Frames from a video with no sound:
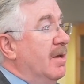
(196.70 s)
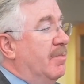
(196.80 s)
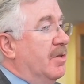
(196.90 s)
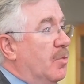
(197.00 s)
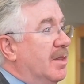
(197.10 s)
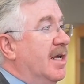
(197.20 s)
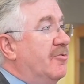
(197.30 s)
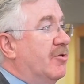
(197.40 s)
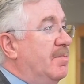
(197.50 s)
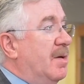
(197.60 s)
But one thing
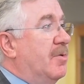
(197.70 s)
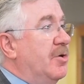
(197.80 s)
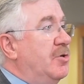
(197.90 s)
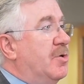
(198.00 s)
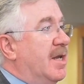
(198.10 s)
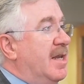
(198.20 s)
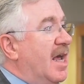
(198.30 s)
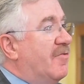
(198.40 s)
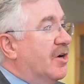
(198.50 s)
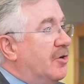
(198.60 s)
to remember, you can
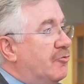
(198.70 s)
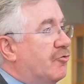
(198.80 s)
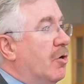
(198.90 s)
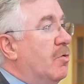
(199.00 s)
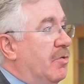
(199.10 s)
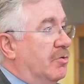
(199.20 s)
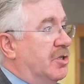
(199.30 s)
never control those